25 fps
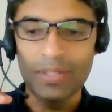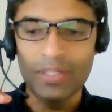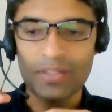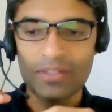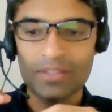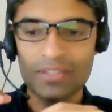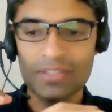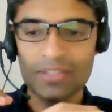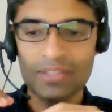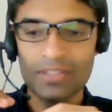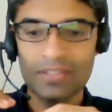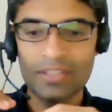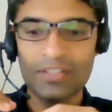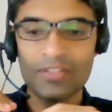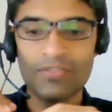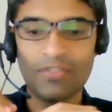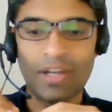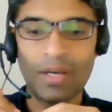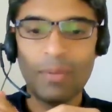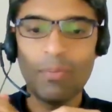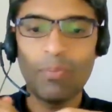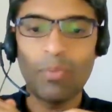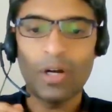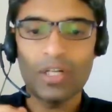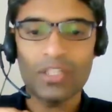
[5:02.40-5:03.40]
because it's
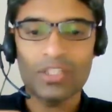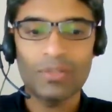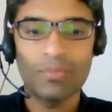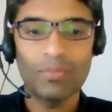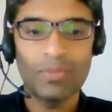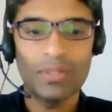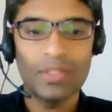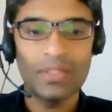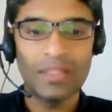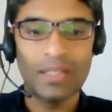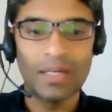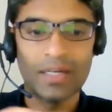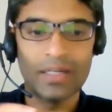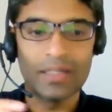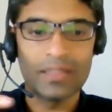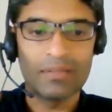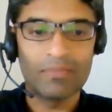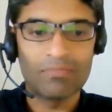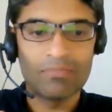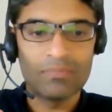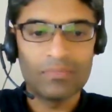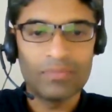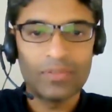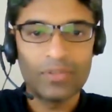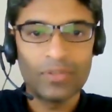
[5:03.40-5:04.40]
very possible that
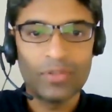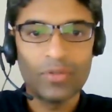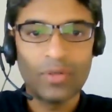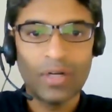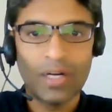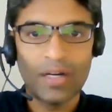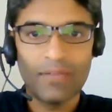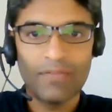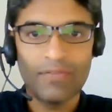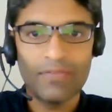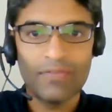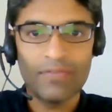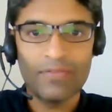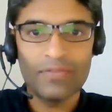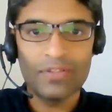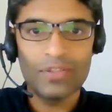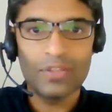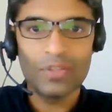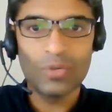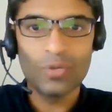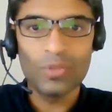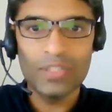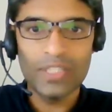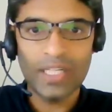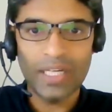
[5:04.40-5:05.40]
you have
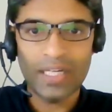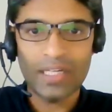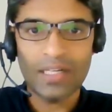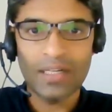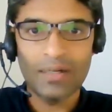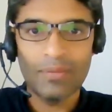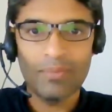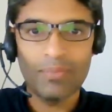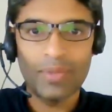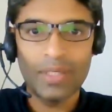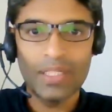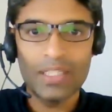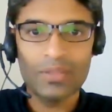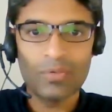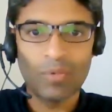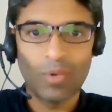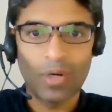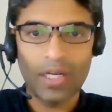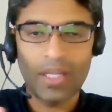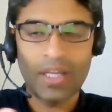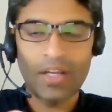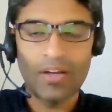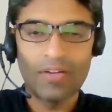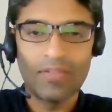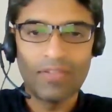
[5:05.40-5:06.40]
two tech companies
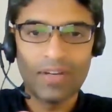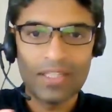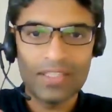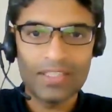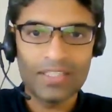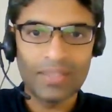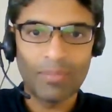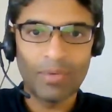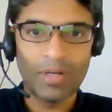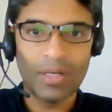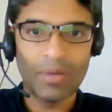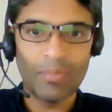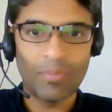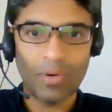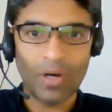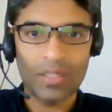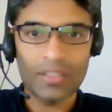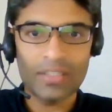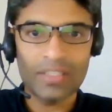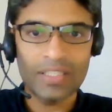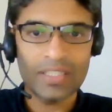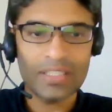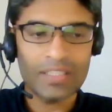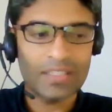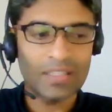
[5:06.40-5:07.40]
working on very similar
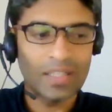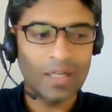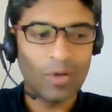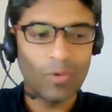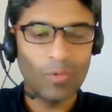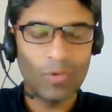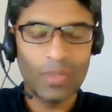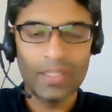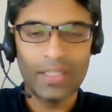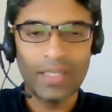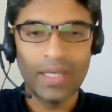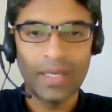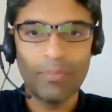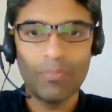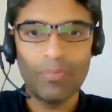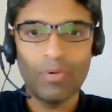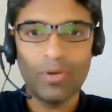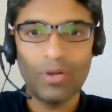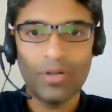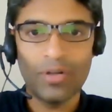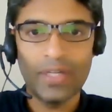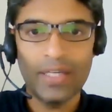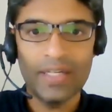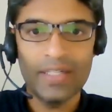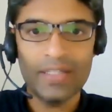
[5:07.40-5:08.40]
projects. Now, will the
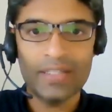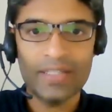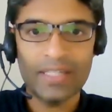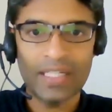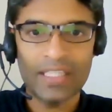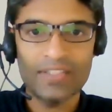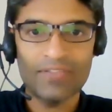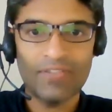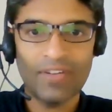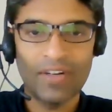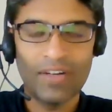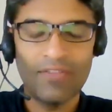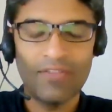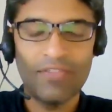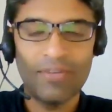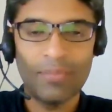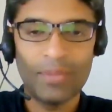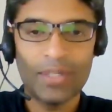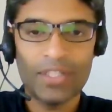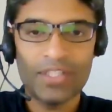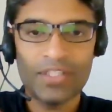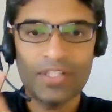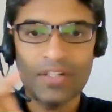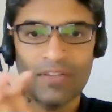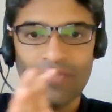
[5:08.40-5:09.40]
employee transfer
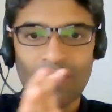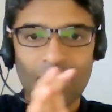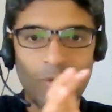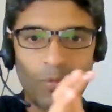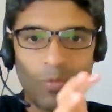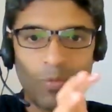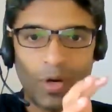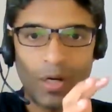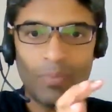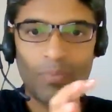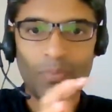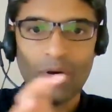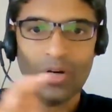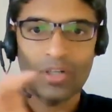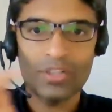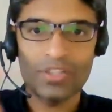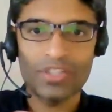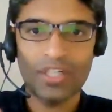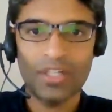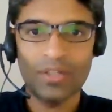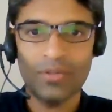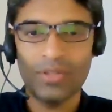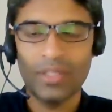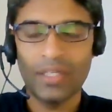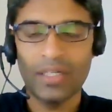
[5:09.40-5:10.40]
information from one
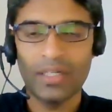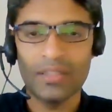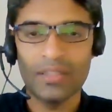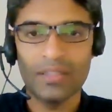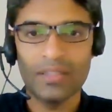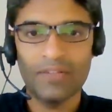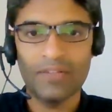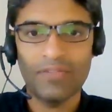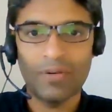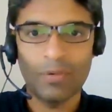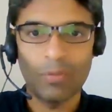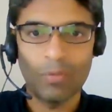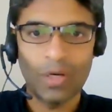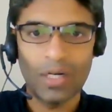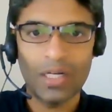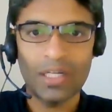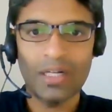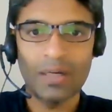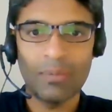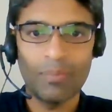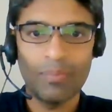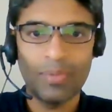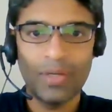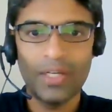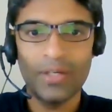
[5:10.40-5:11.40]
project to the other, from one
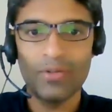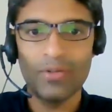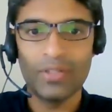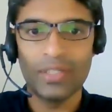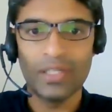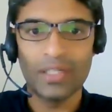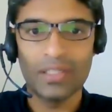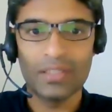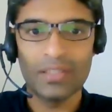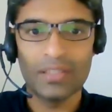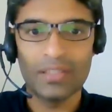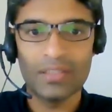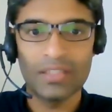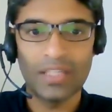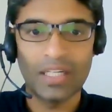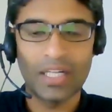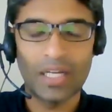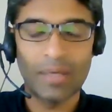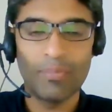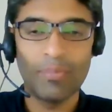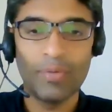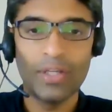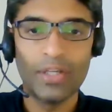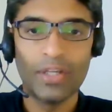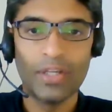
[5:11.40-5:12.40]
company to the other? There
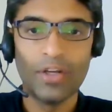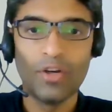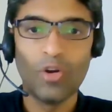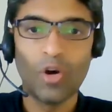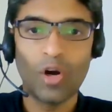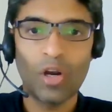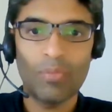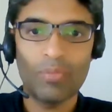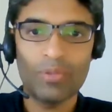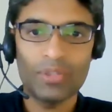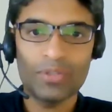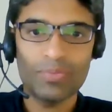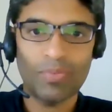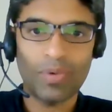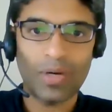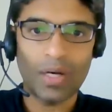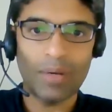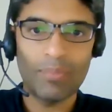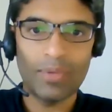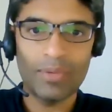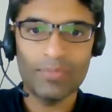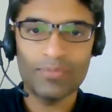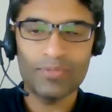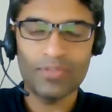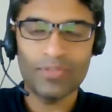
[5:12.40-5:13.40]
can be enormous
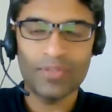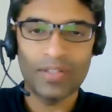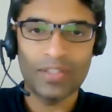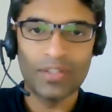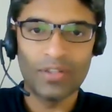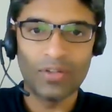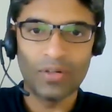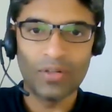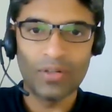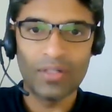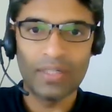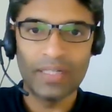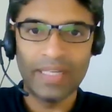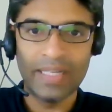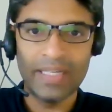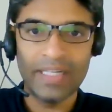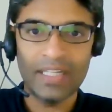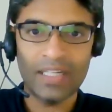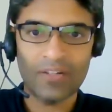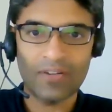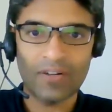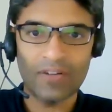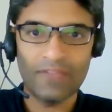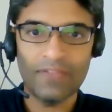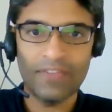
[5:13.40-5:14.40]
problems with
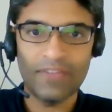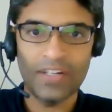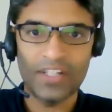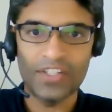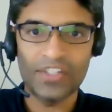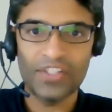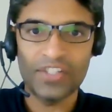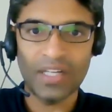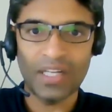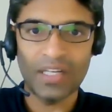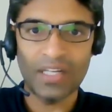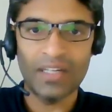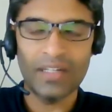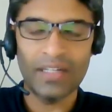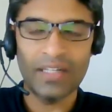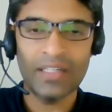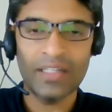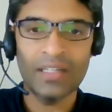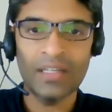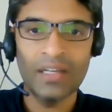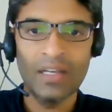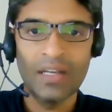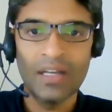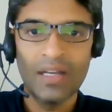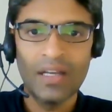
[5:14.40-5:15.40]
data
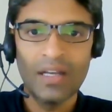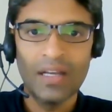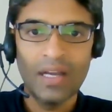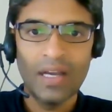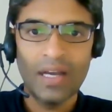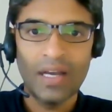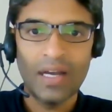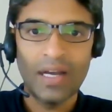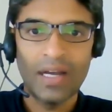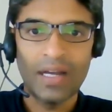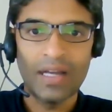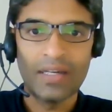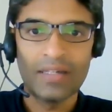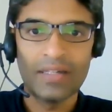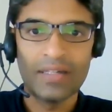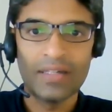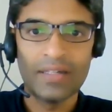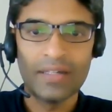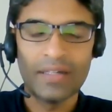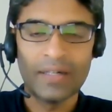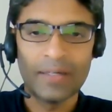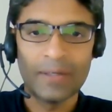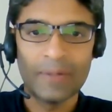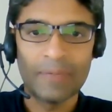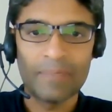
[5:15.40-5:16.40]
confidentiality,
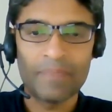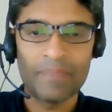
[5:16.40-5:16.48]
and